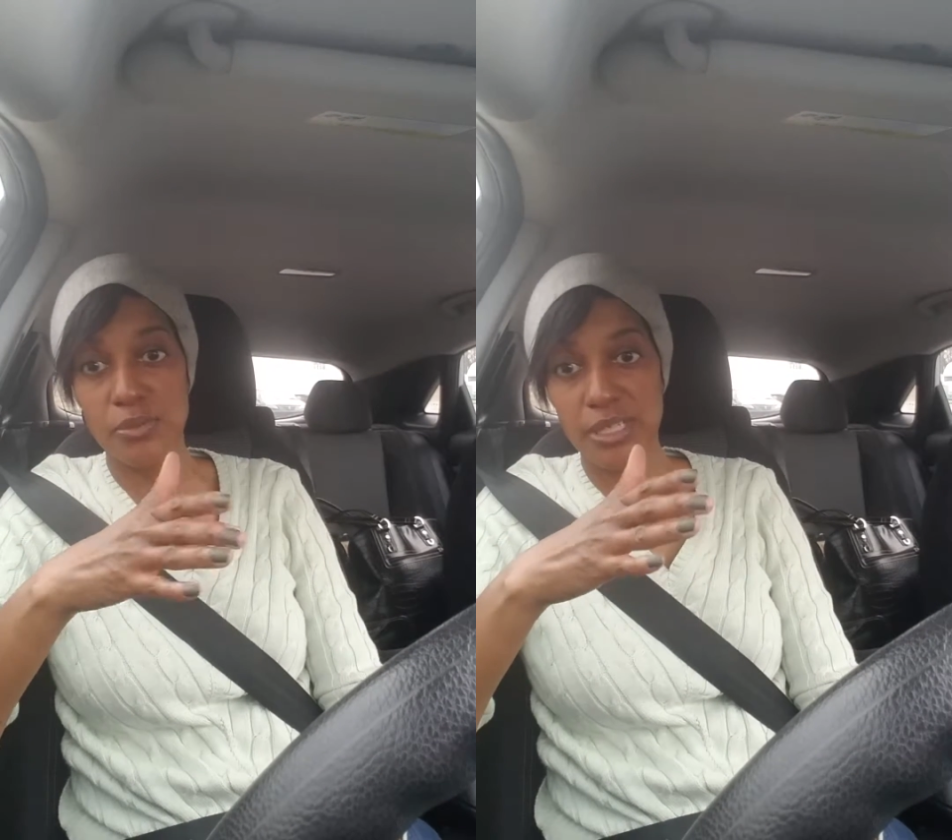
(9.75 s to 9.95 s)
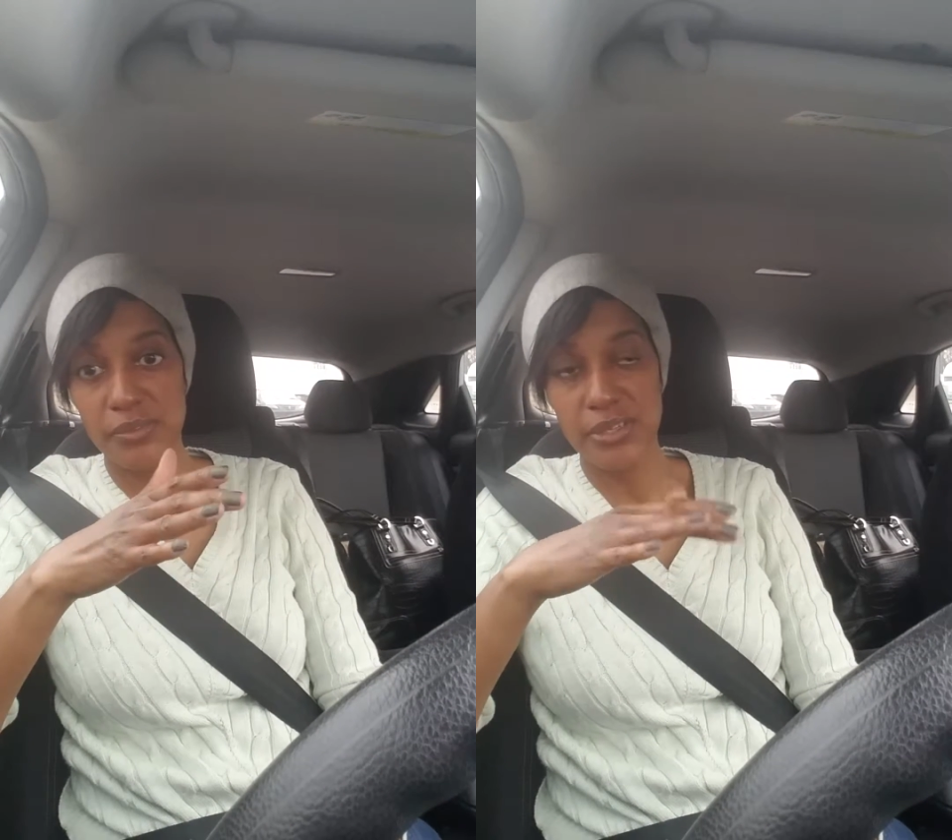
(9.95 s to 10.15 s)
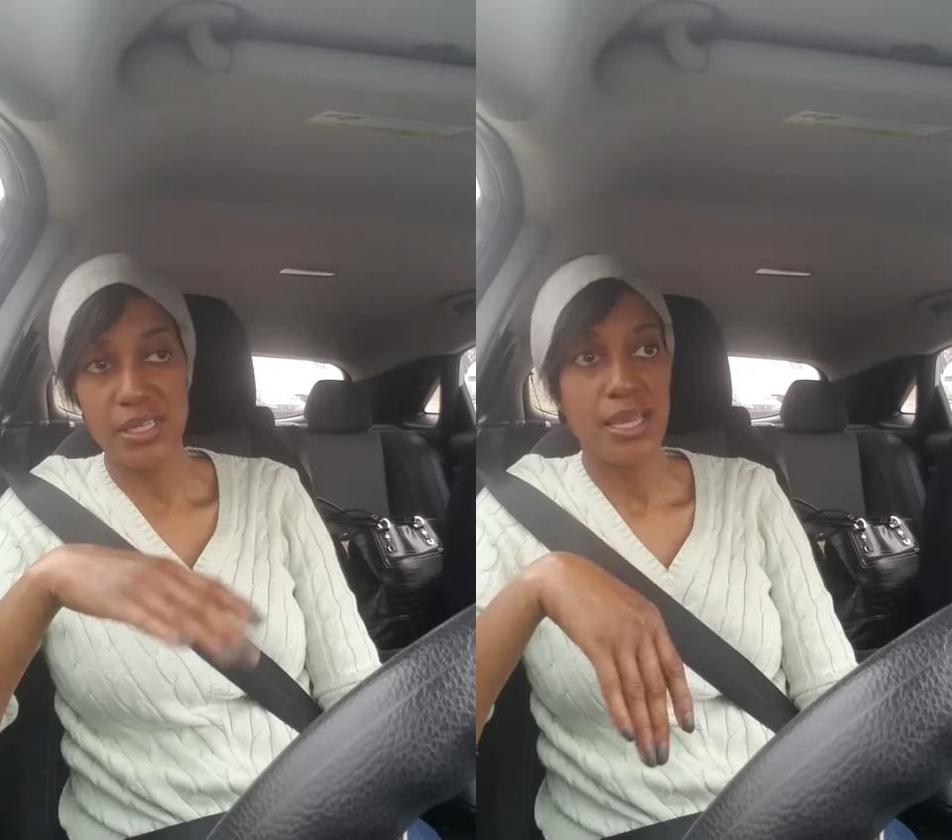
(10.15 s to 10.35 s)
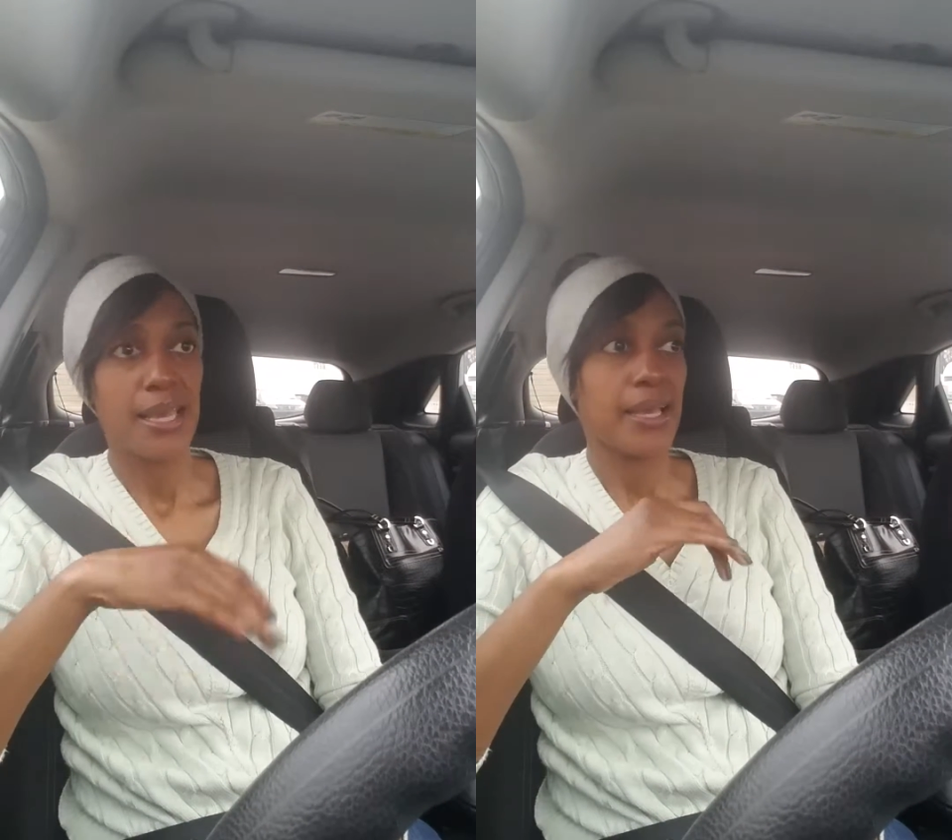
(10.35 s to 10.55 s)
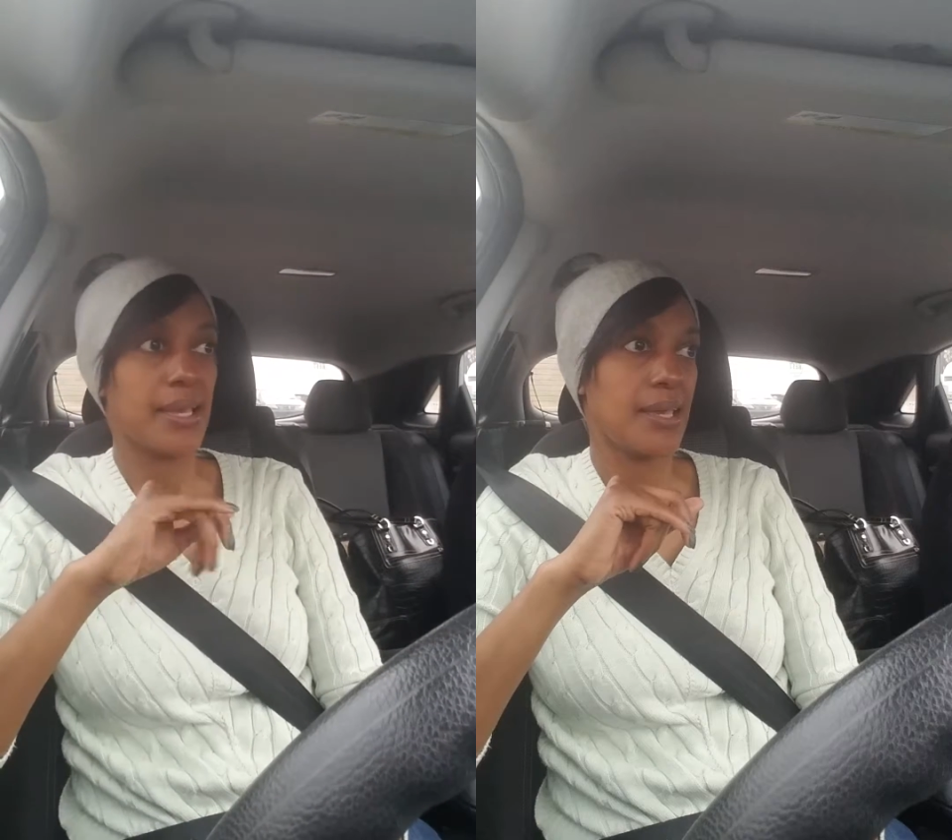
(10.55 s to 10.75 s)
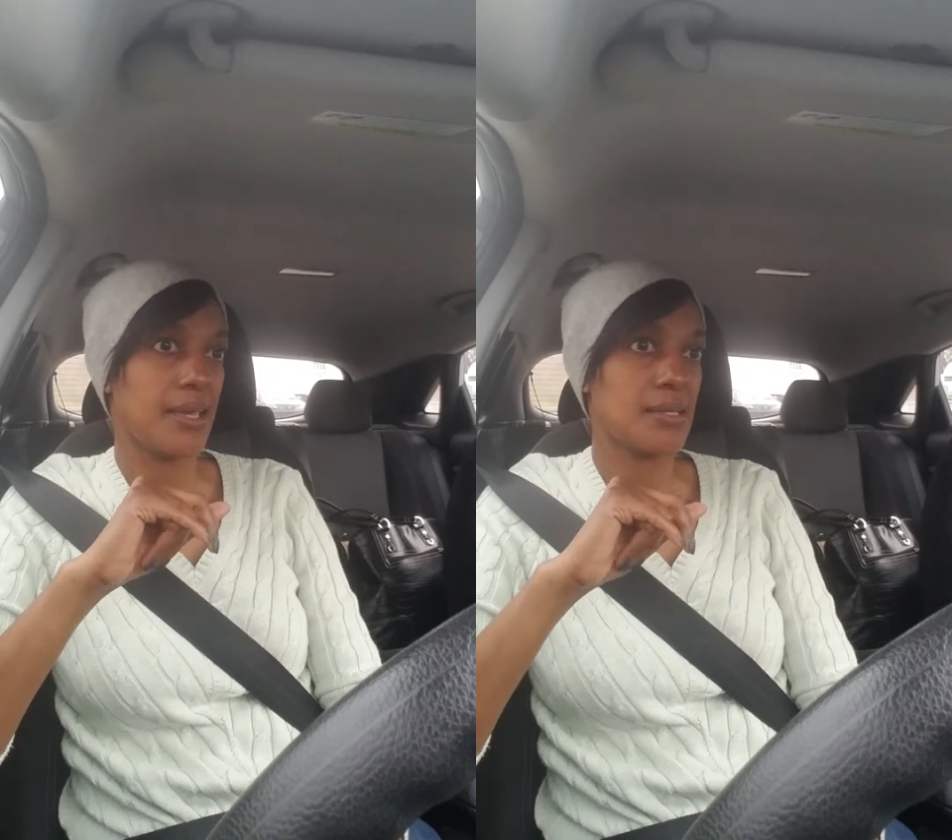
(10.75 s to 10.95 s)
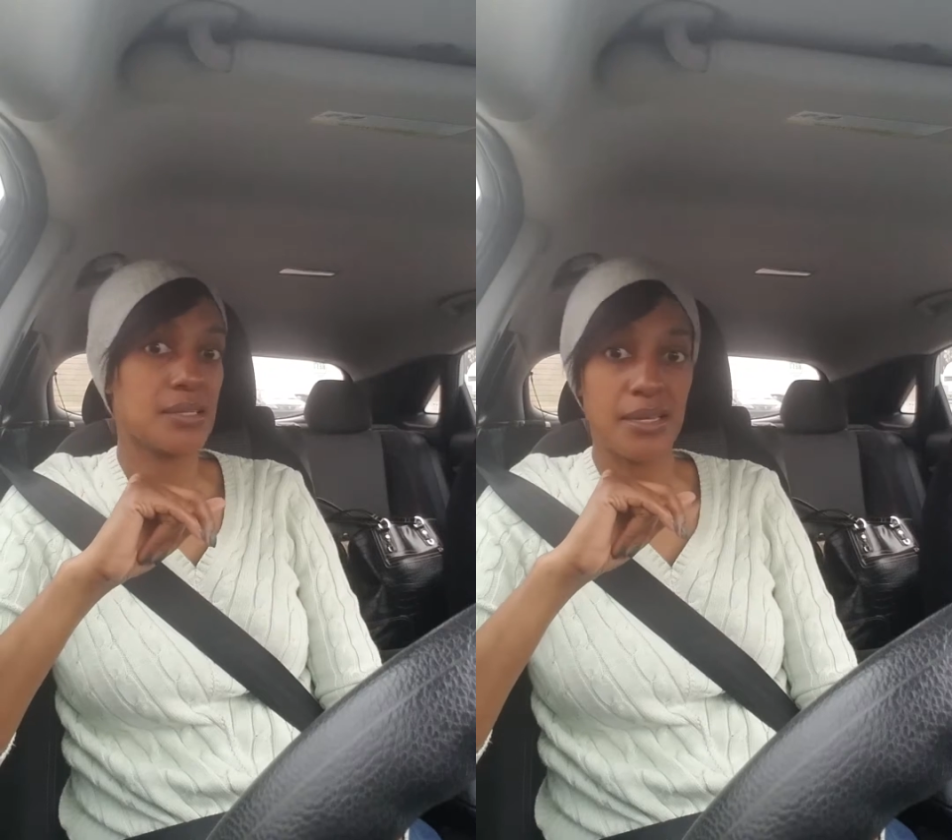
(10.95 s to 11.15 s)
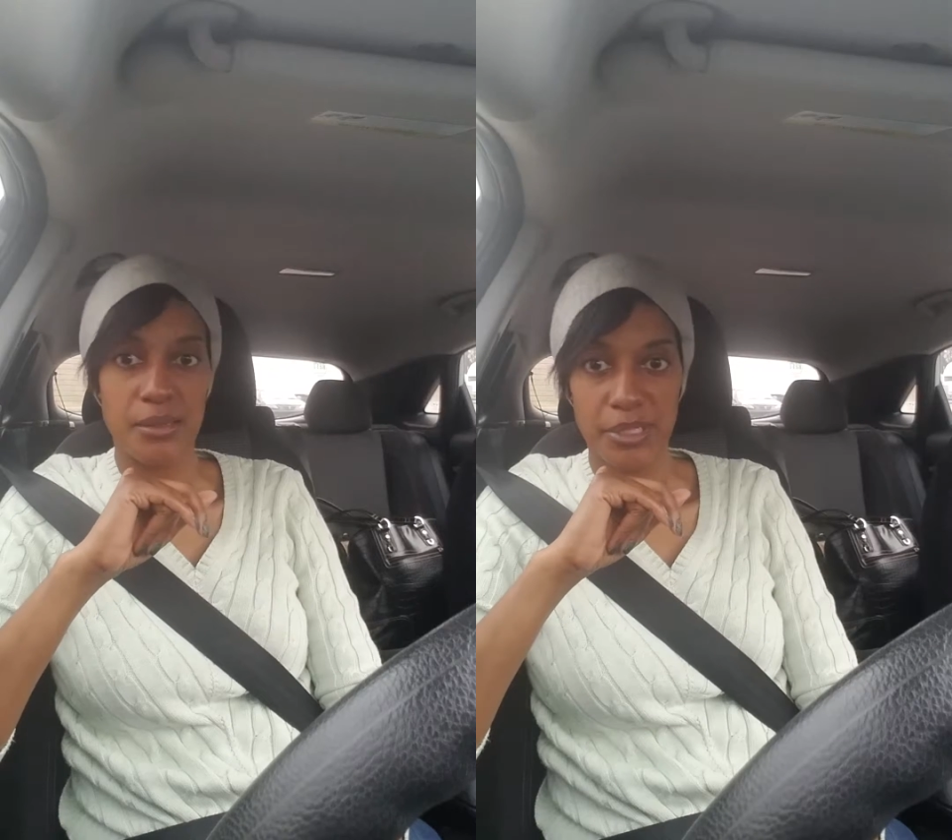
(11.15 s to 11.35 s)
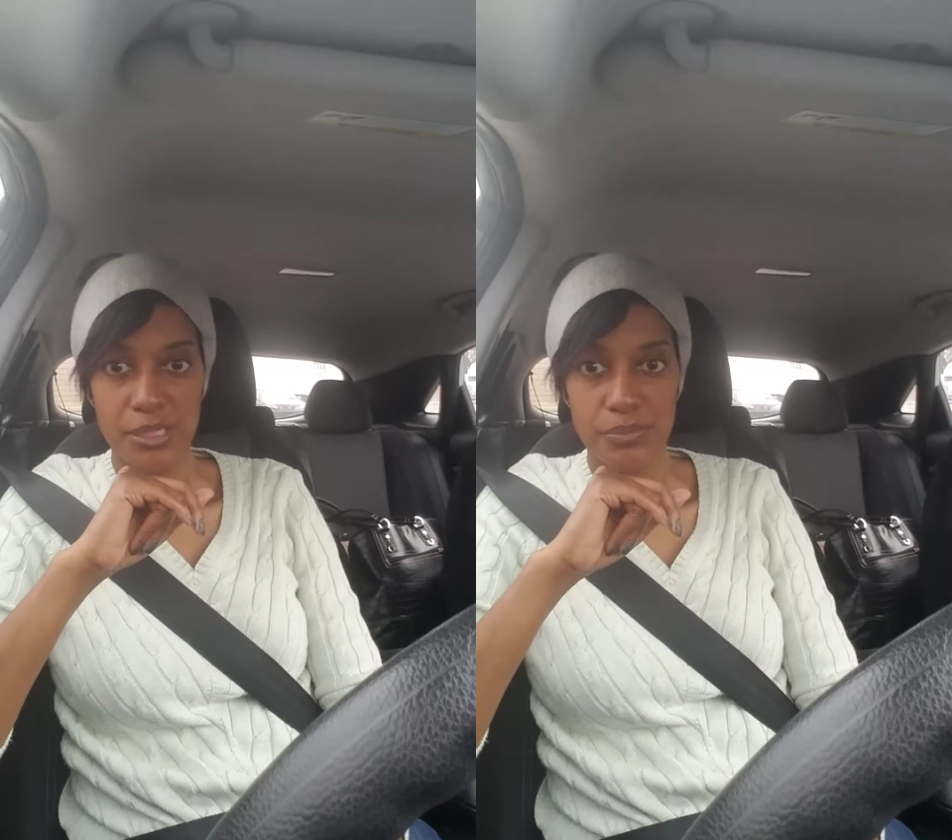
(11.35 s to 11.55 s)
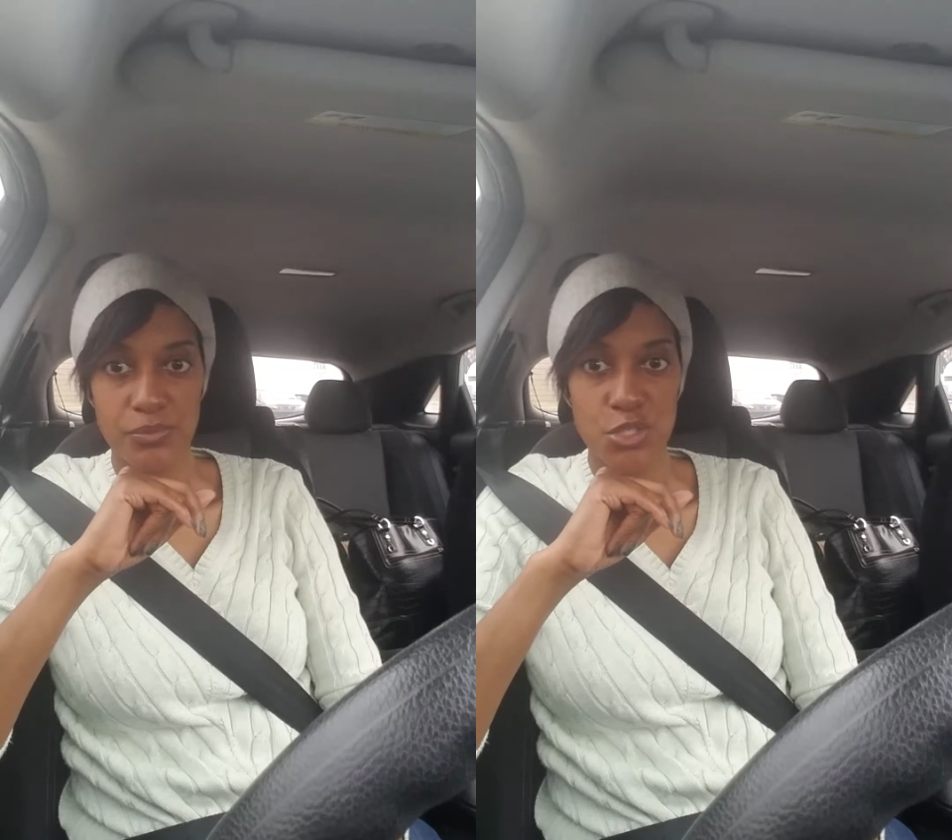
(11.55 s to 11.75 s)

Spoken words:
relevant, and timely.